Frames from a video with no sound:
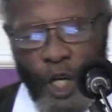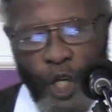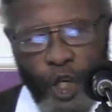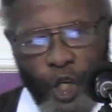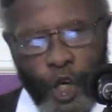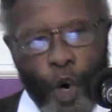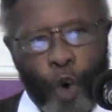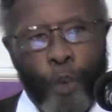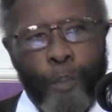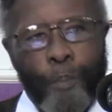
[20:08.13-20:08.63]

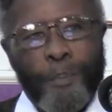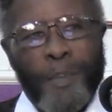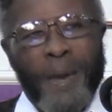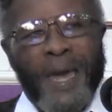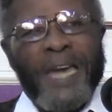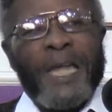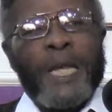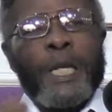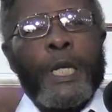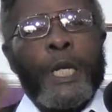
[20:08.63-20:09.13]

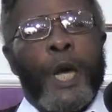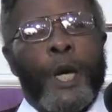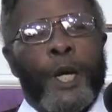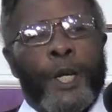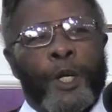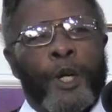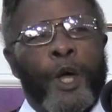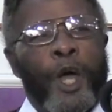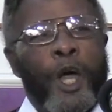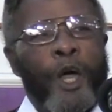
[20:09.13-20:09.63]

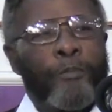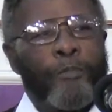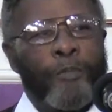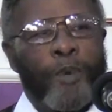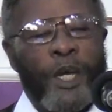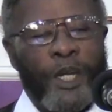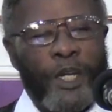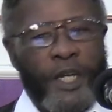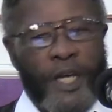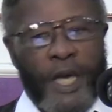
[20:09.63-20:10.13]
Dominion
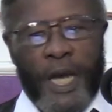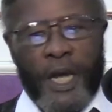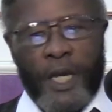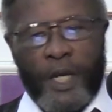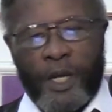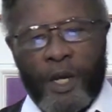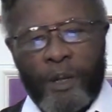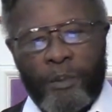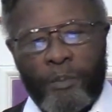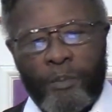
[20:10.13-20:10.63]
means
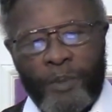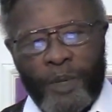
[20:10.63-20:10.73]
kingdom.